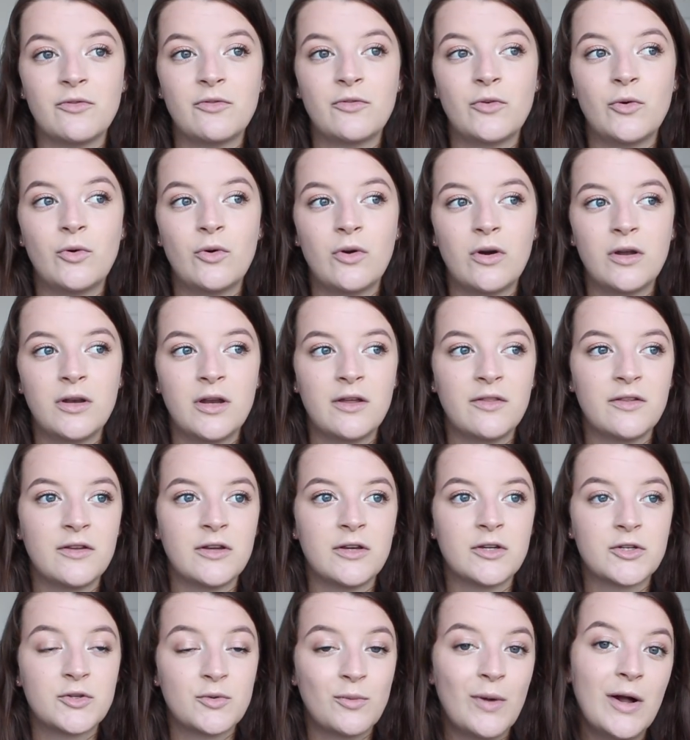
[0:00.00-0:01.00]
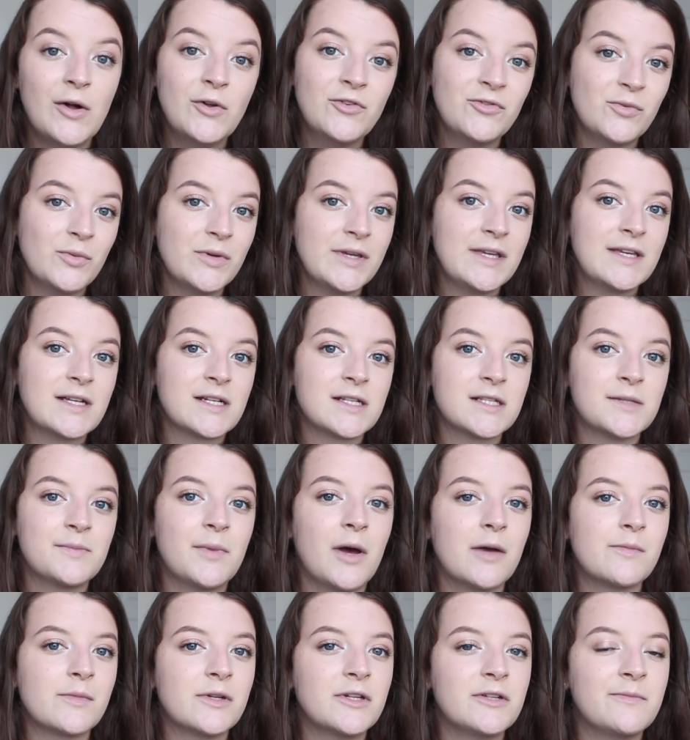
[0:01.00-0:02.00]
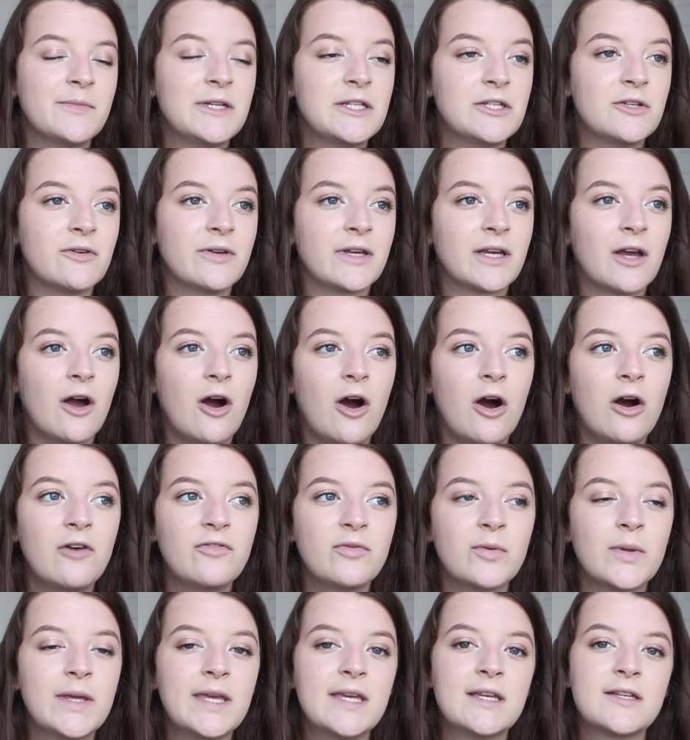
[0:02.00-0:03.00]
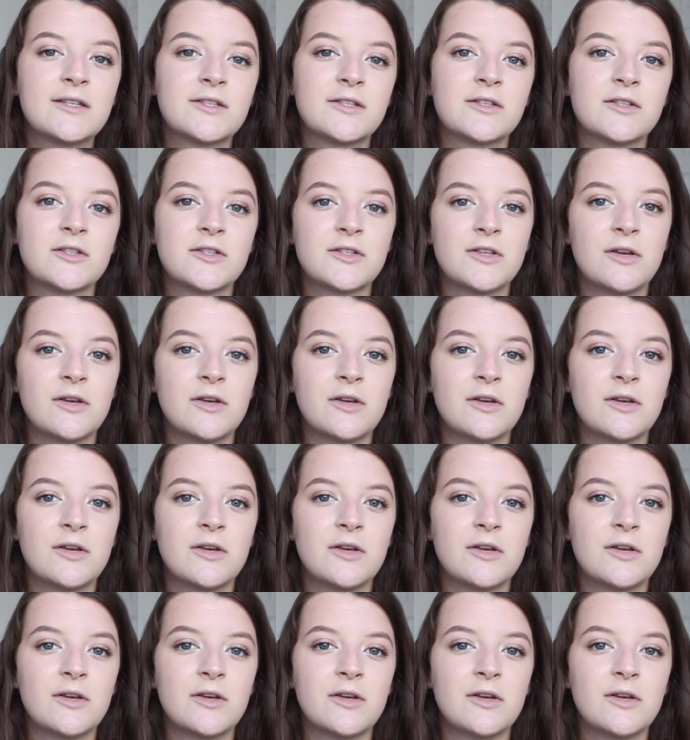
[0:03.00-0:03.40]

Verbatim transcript: for another 12 weeks, but I'm going to be doing half weeks.